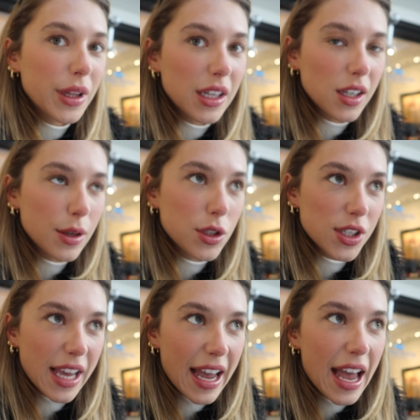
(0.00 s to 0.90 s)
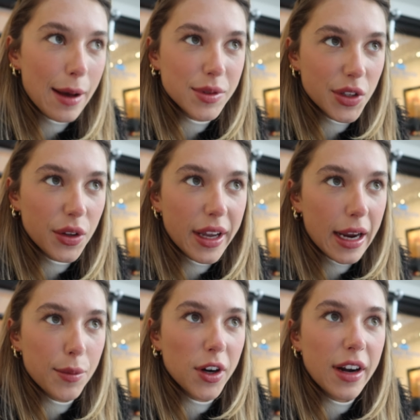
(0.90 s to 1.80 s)
We literally would just get absolutely
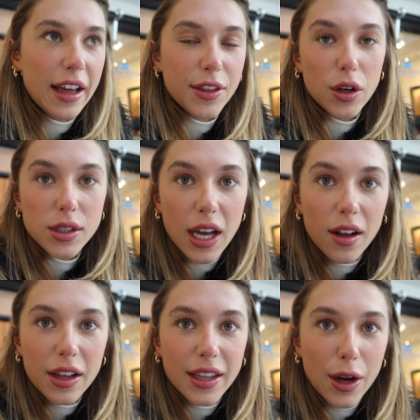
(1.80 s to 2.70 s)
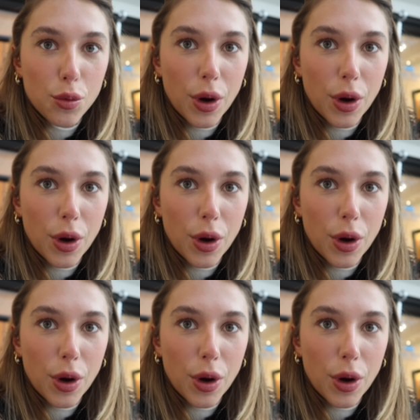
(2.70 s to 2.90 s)
hammered at the hotel and like